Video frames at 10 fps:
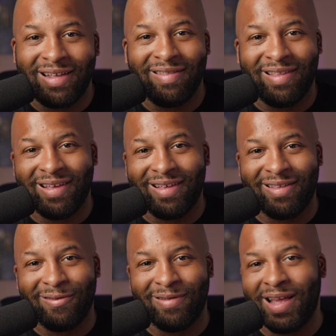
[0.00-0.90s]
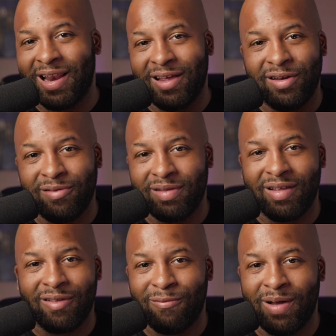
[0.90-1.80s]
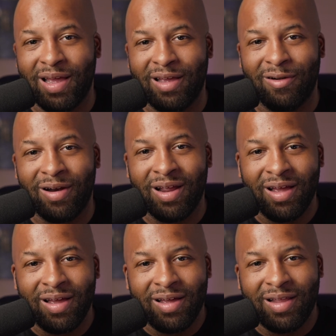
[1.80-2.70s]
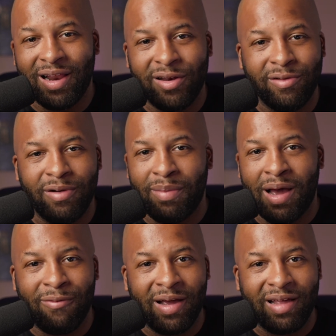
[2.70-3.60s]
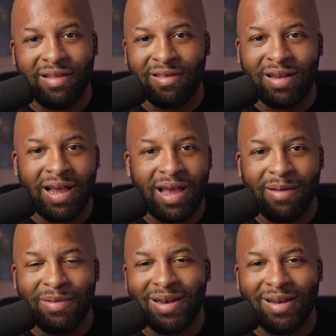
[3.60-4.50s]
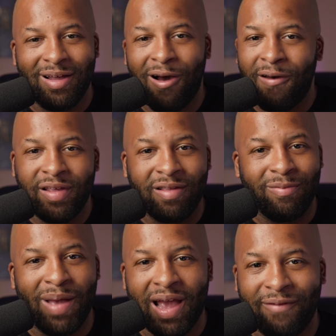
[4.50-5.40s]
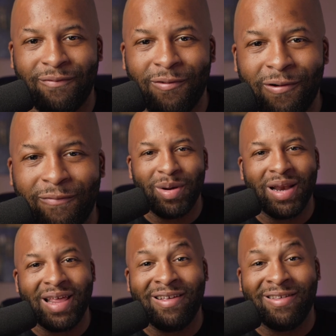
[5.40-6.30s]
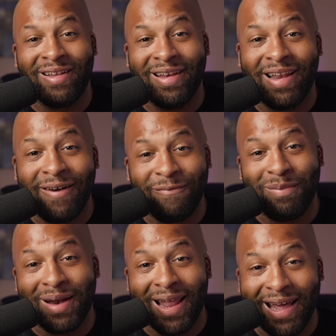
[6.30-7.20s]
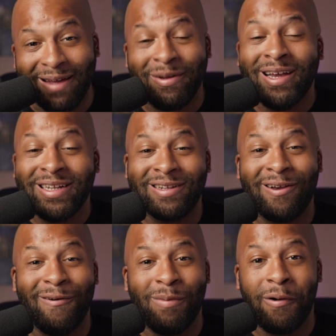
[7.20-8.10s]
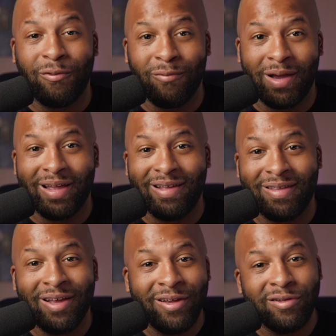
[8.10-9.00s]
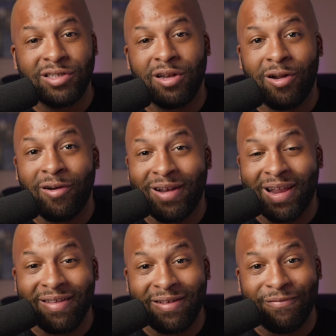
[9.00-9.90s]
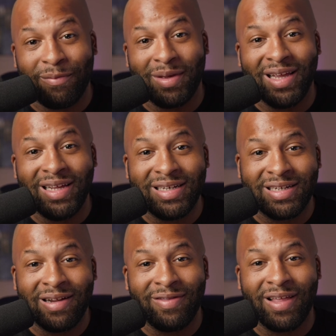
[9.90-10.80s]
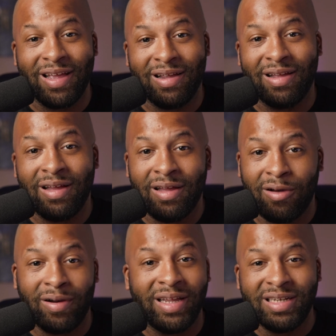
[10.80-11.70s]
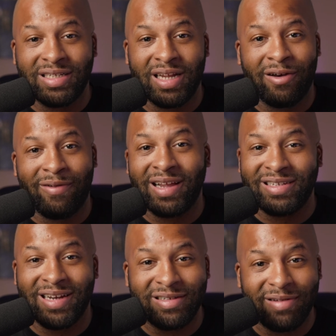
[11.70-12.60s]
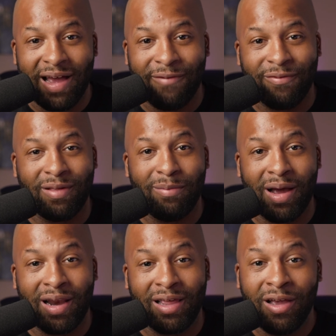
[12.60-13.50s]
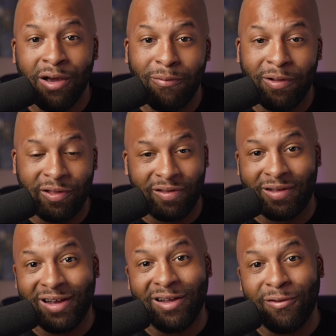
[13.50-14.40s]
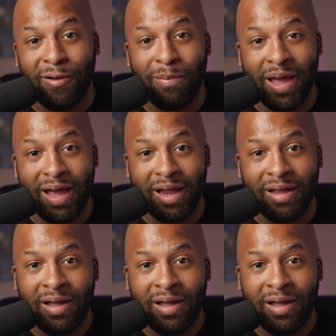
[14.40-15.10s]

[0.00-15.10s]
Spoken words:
did this, or they didn't do it this way, or they didn't do it my way this time, and all this back and forth, but it's enough blame to go both ways. You should learn a lesson from each thing or each interaction that you have with somebody, whether it's good or bad.